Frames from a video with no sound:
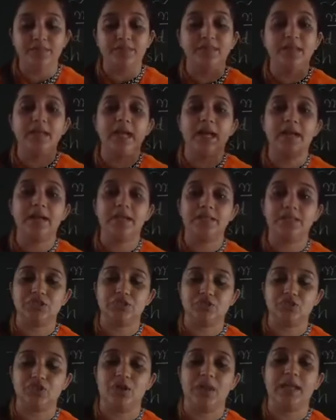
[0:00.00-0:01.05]
They are
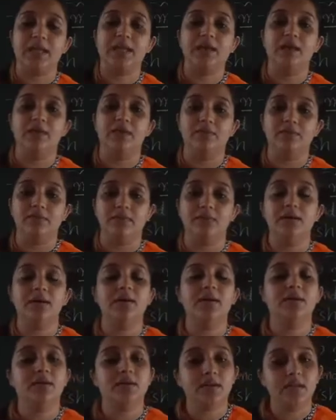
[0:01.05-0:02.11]
destroying our
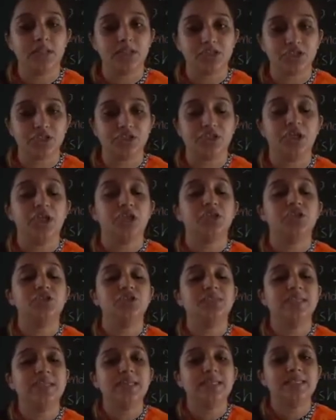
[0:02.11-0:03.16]
culture. So
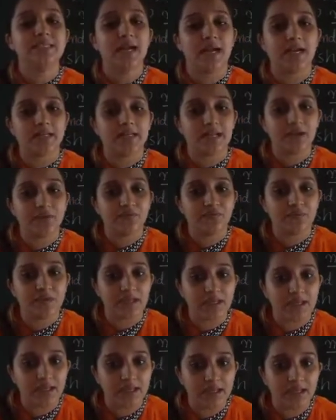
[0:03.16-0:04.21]
they started
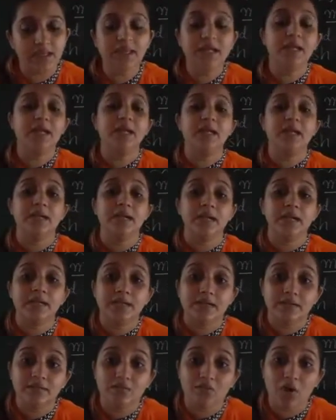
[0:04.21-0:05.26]
feeling
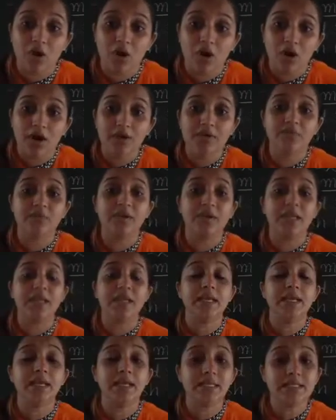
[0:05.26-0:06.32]
what?
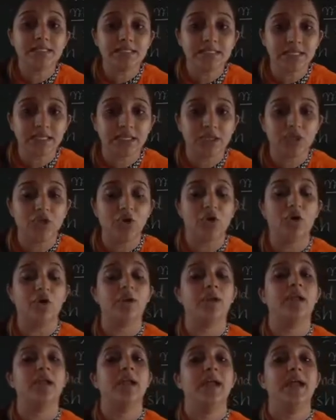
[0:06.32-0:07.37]
Feeling insecure,
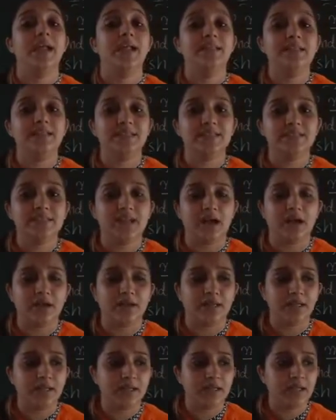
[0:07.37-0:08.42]
and they
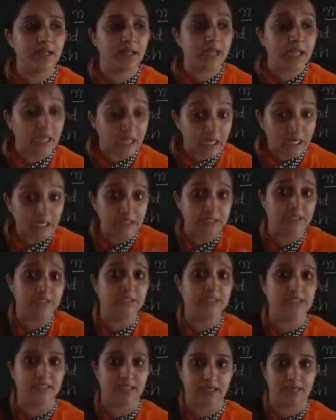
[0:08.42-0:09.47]
started hating
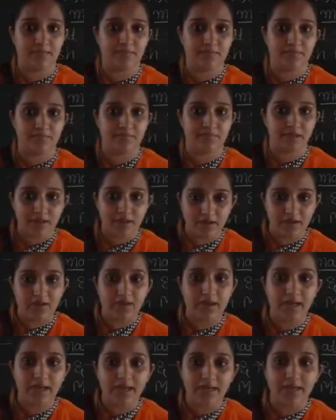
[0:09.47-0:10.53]
them,
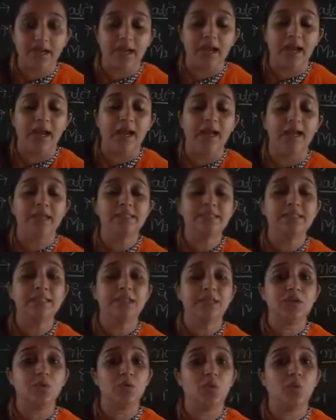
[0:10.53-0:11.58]
right? As
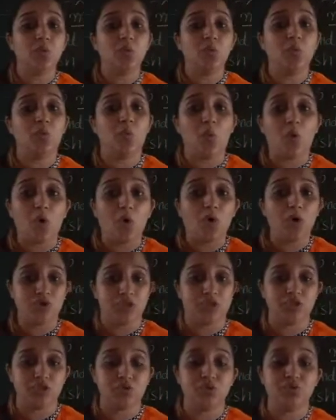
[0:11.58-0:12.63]
they don't
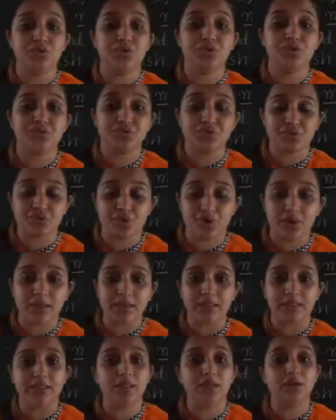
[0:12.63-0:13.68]
want to destroy
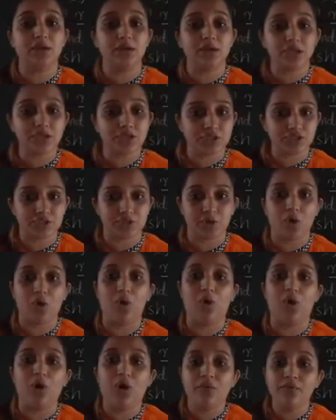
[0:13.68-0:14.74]
the culture
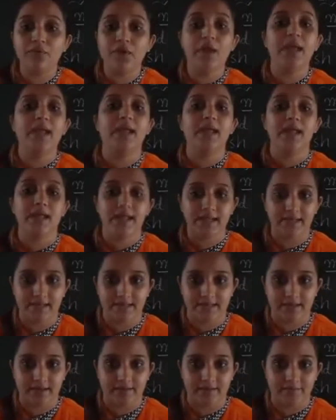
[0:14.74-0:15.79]
of
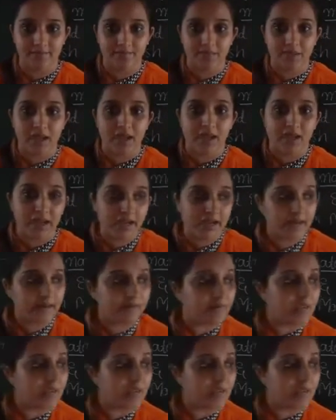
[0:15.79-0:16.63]
India, right?